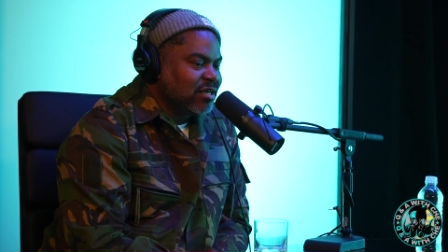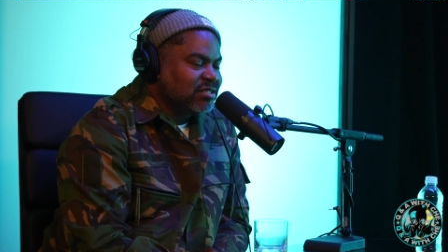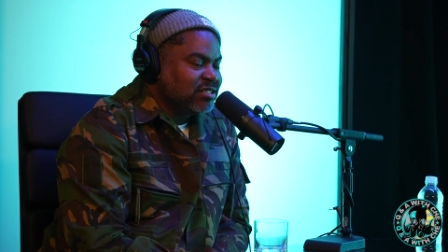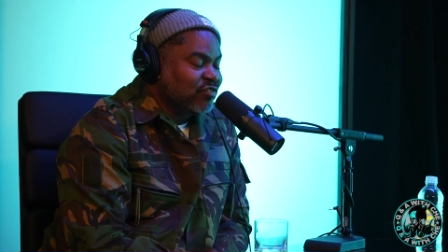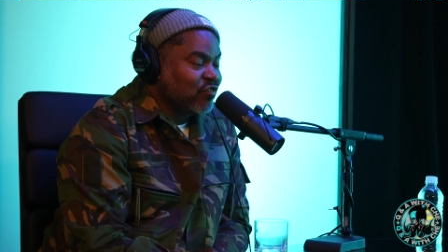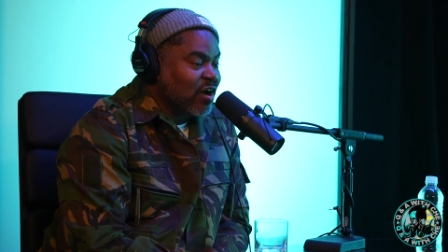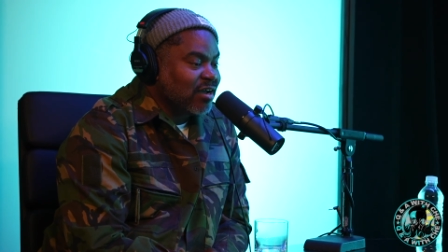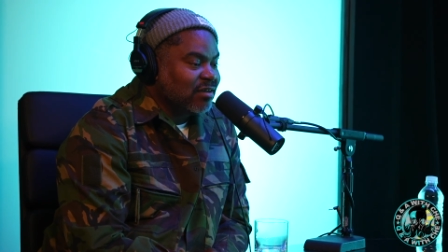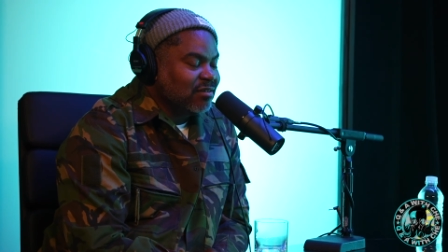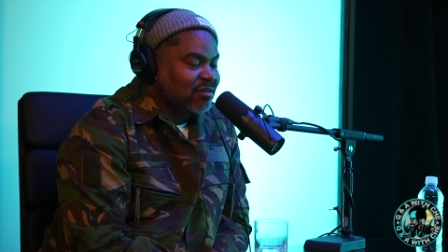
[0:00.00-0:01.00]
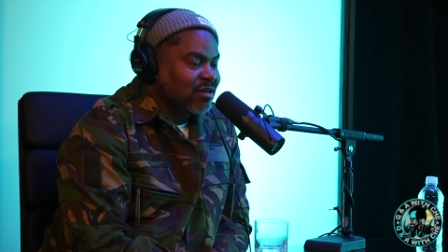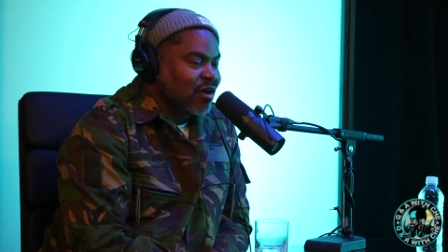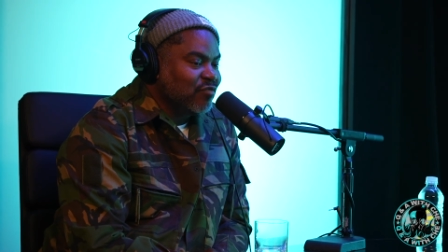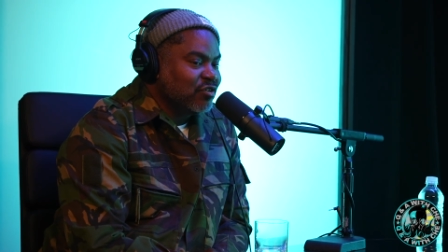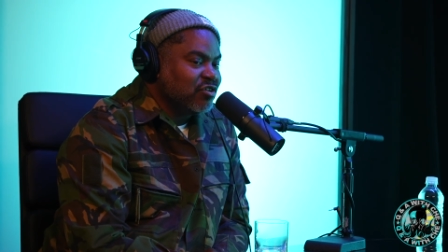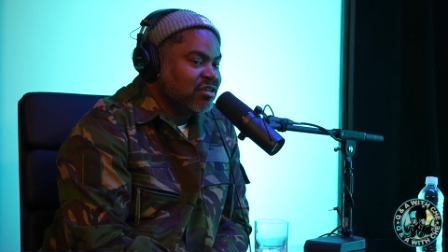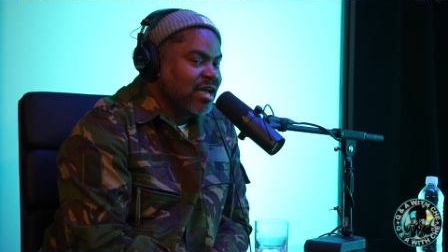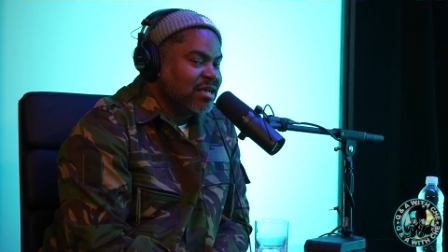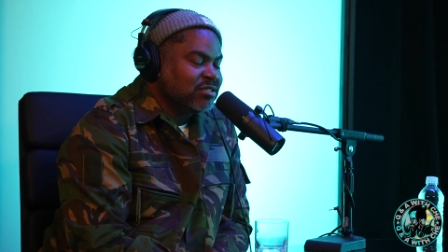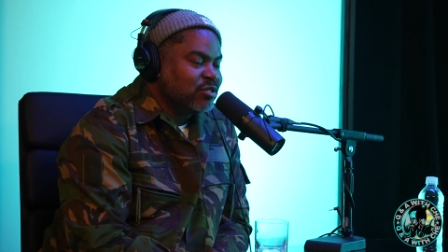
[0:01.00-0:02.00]
That shit is fire. Look out for Good
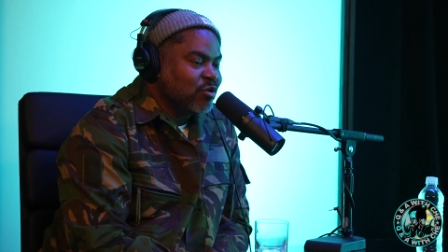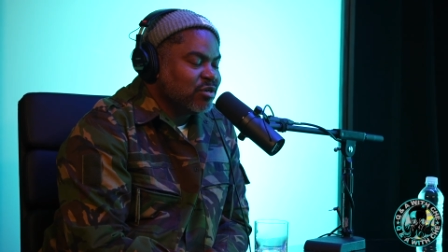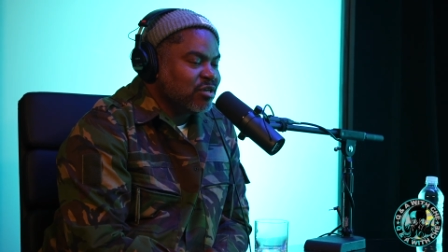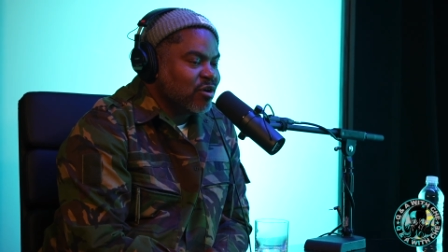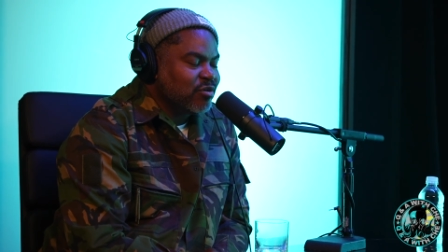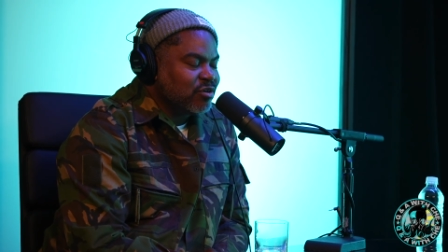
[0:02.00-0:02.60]
Gas Tokyo,